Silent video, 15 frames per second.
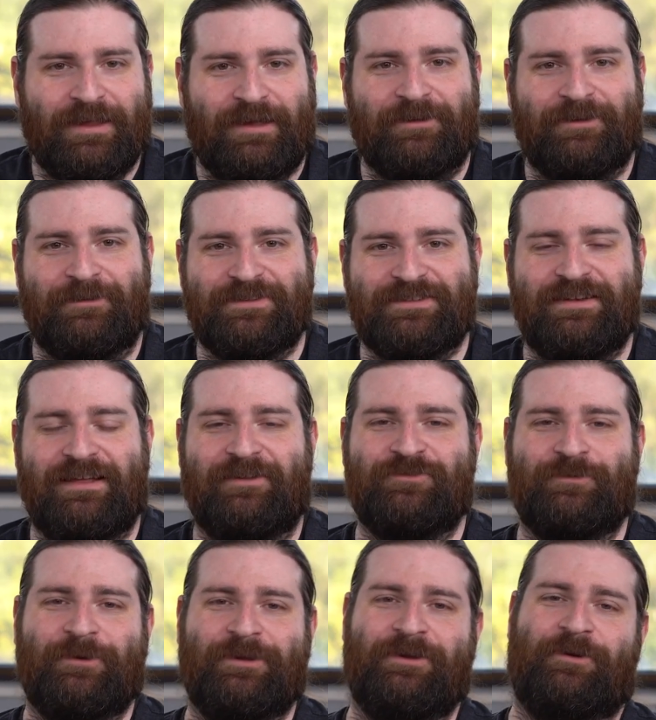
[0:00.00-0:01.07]
calculus and
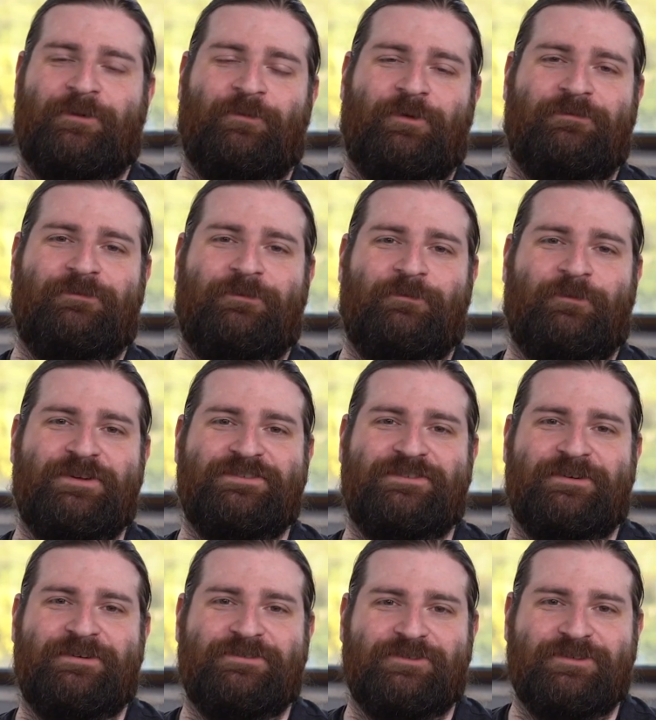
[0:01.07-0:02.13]
algebra here at Wolfram
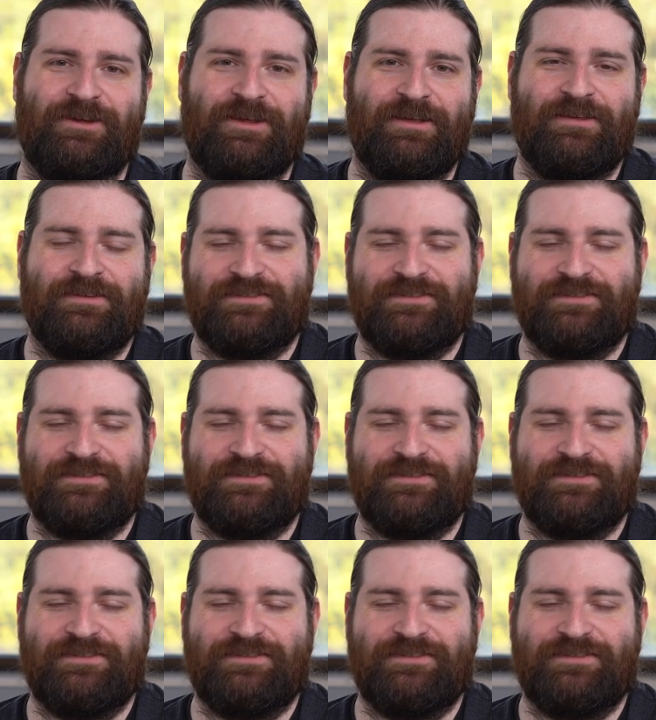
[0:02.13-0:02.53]
Research.